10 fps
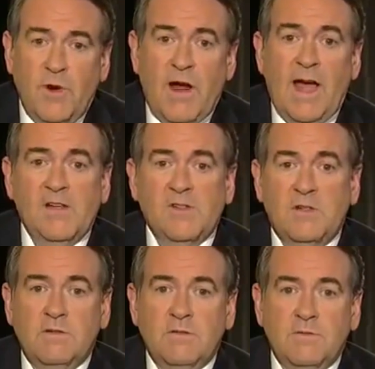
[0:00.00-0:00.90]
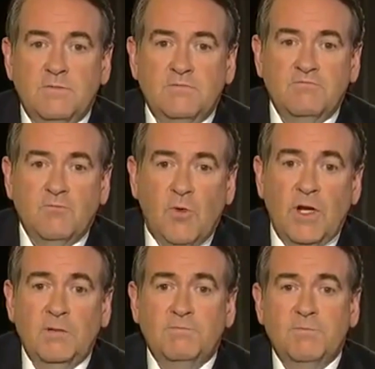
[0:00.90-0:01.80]
we are asked,
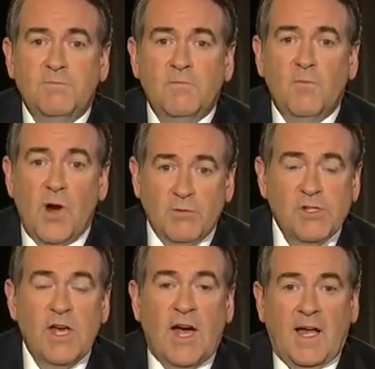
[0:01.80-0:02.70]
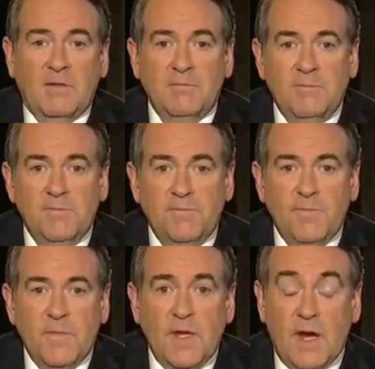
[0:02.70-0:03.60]
well, where was God?
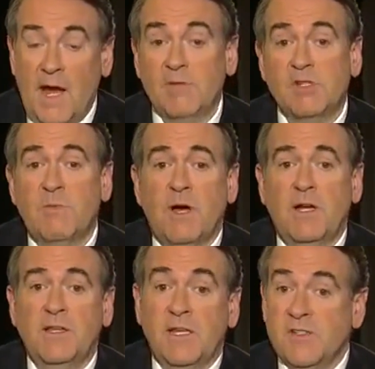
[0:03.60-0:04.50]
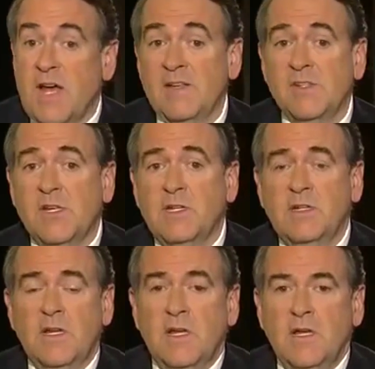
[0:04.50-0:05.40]
And I respond that as I see
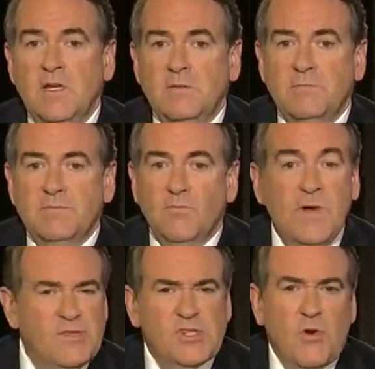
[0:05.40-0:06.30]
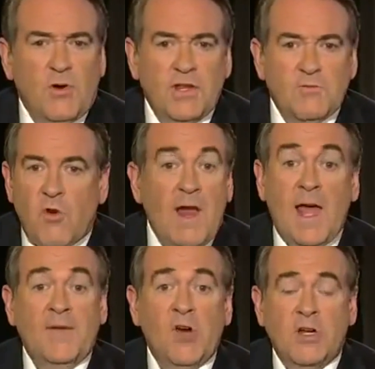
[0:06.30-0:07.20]
it, we've escorted him right
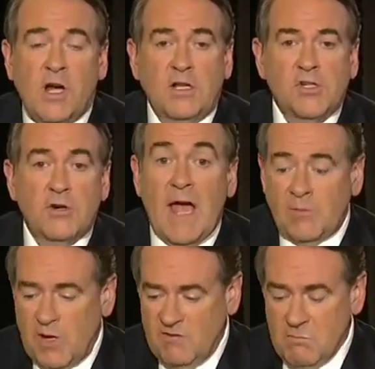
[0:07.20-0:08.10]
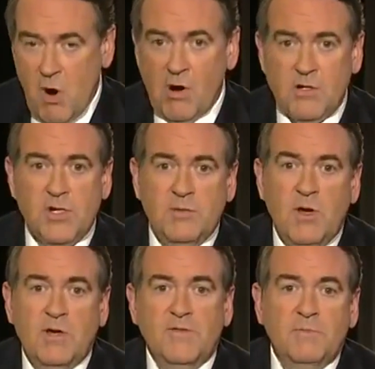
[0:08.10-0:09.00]
out of our culture and we've marched
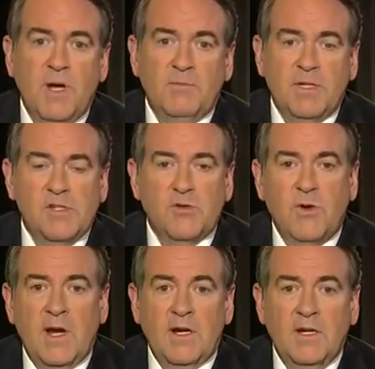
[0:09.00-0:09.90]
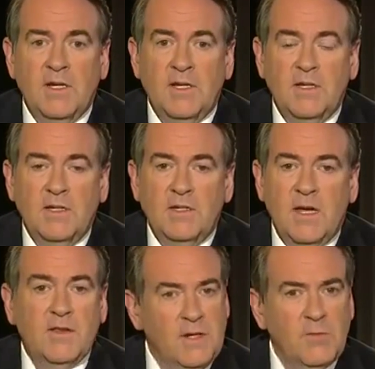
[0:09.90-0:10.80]
him off the public square,
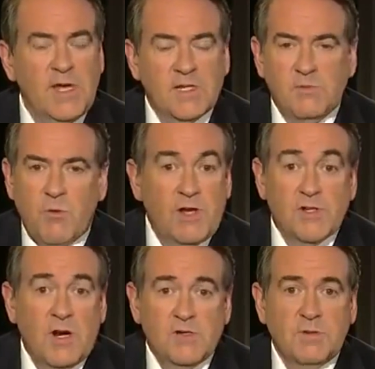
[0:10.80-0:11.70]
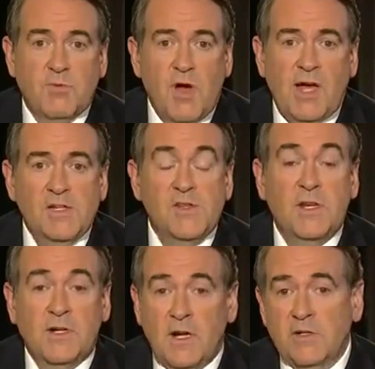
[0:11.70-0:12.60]
and then we express our surprise
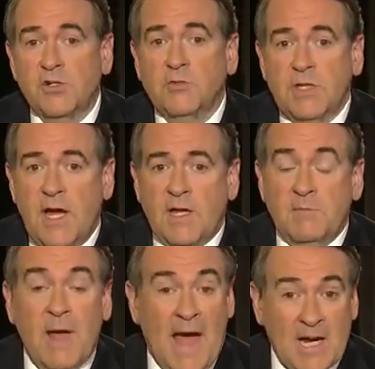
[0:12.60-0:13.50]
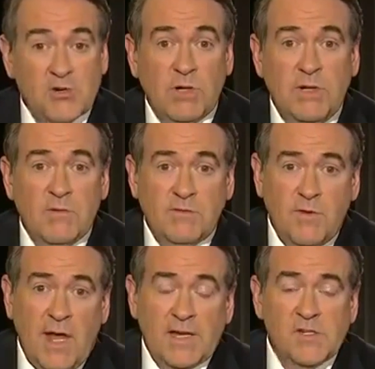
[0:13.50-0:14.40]
that a culture without him actually
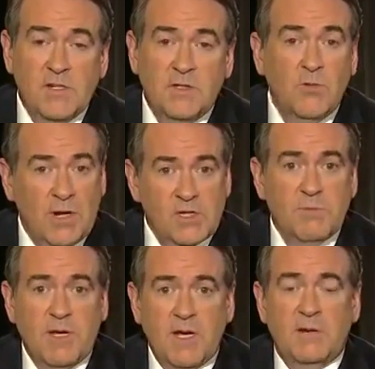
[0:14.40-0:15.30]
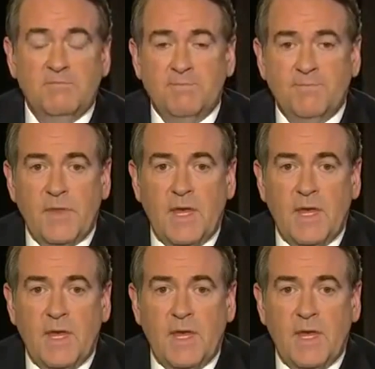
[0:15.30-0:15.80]
reflects what it's become.